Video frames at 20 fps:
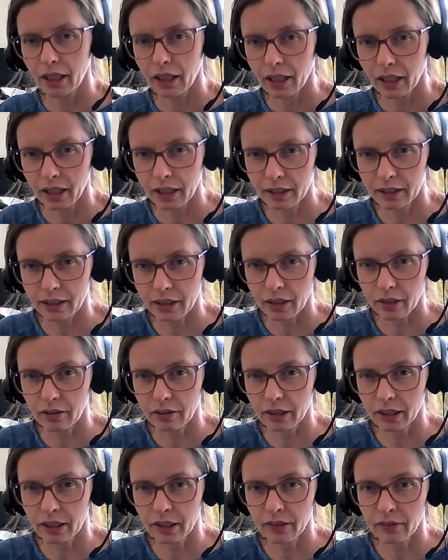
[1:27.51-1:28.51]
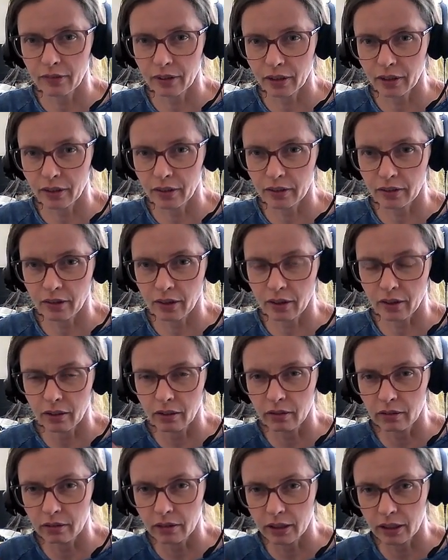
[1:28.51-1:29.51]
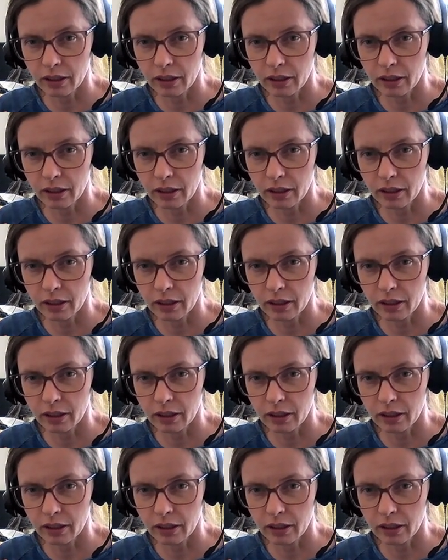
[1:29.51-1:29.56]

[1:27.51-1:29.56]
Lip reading: And so even though